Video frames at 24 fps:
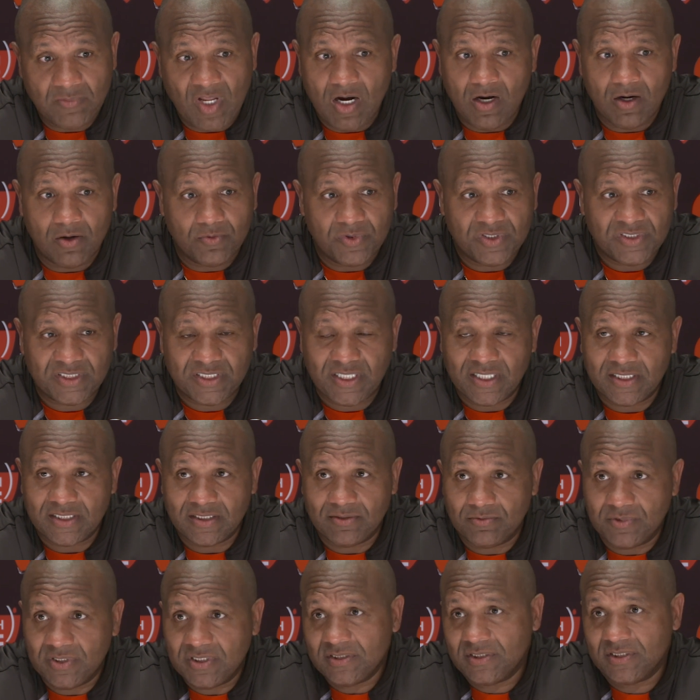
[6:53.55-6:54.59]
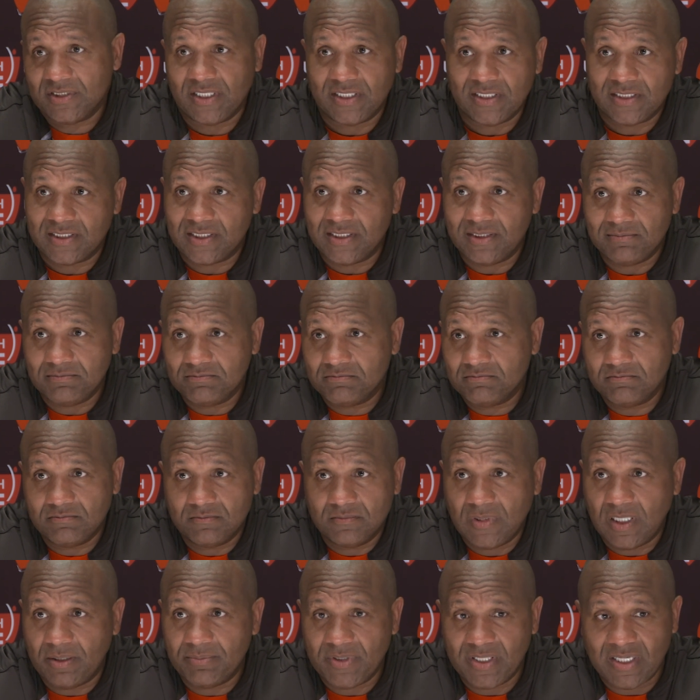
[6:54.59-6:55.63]
No, we shake it. We can shake it up.
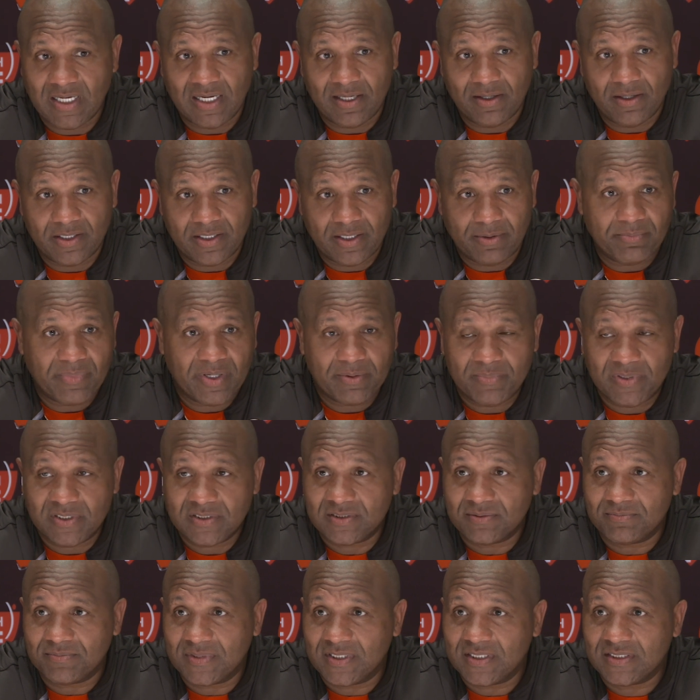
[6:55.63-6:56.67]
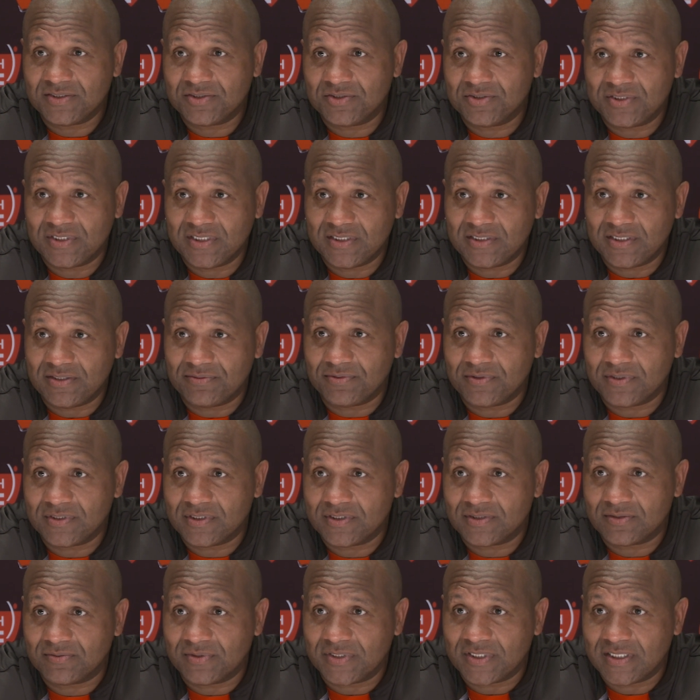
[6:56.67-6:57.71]
I mean, there may be some things you see different
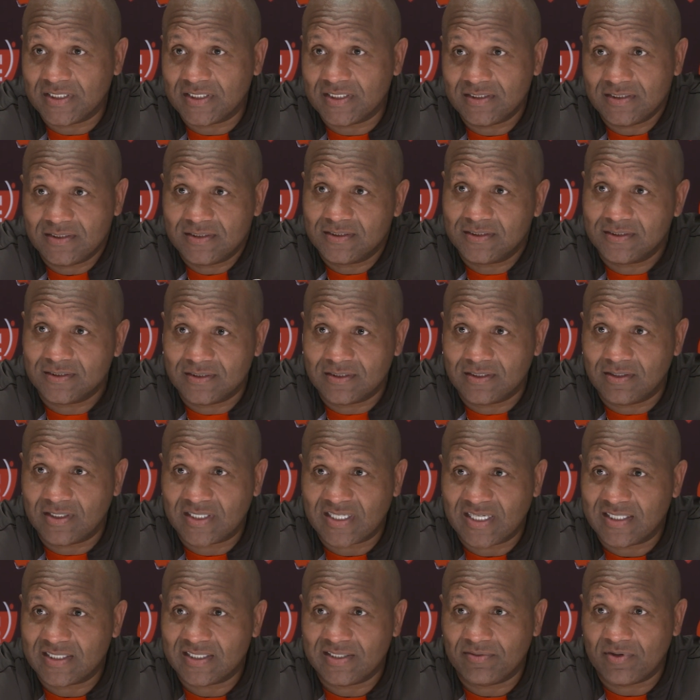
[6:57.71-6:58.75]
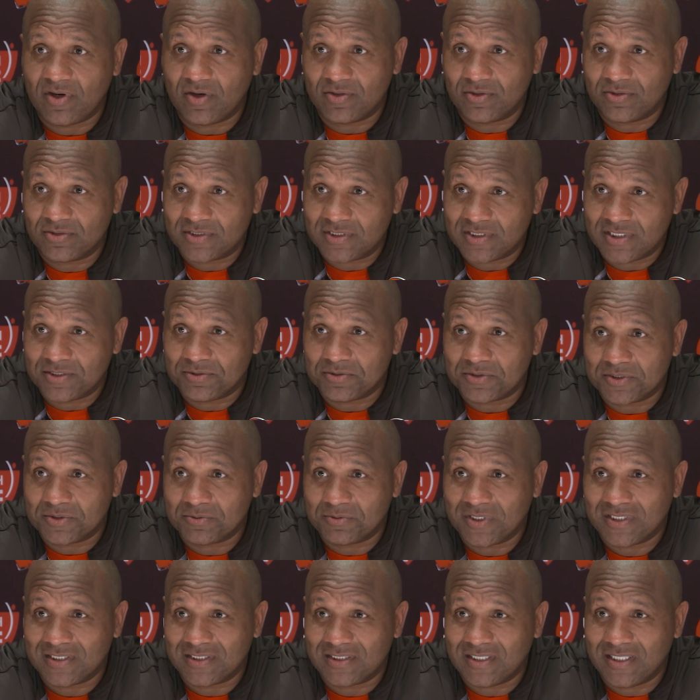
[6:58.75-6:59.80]
this weekend. You know, I can't give all those secrets
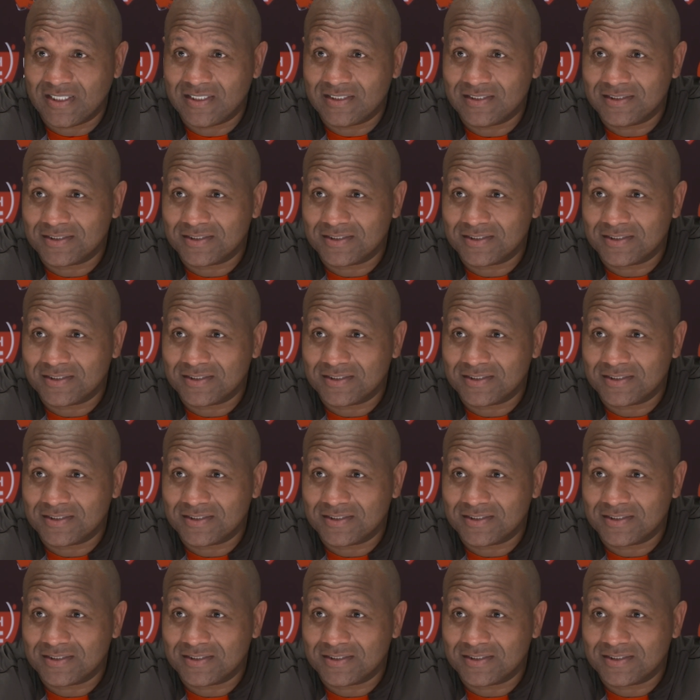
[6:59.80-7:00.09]
away today.